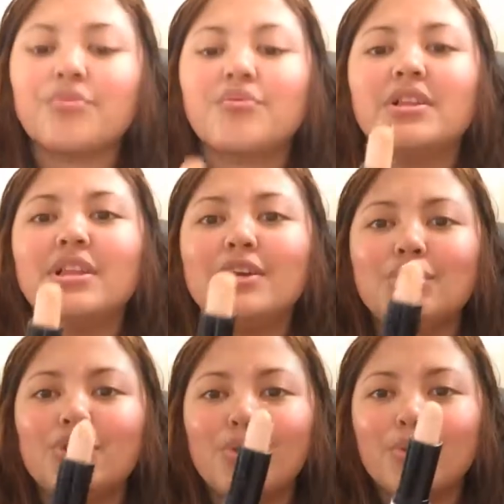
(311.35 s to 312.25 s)
really
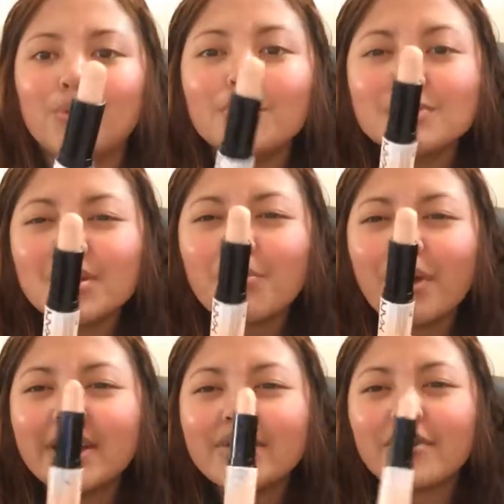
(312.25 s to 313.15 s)
use the
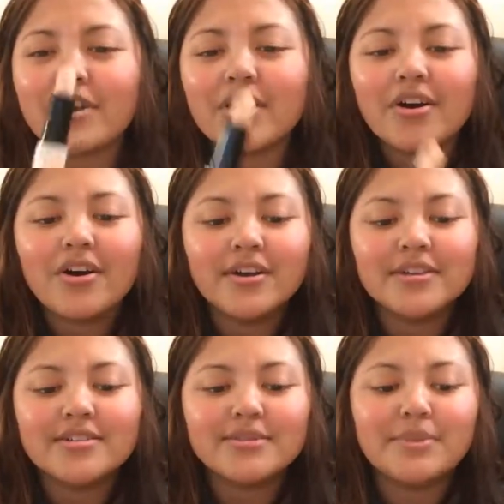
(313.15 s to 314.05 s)
white
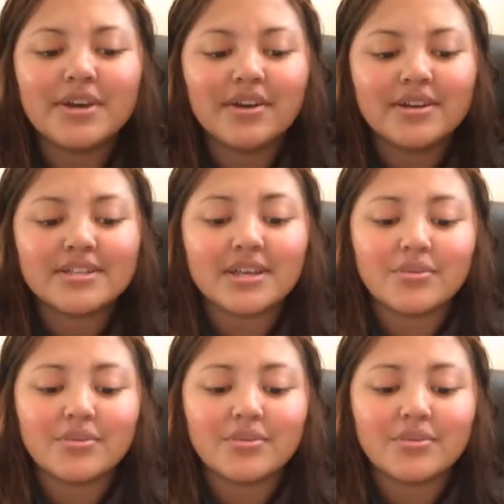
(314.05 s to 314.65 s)
crayon, to be honest.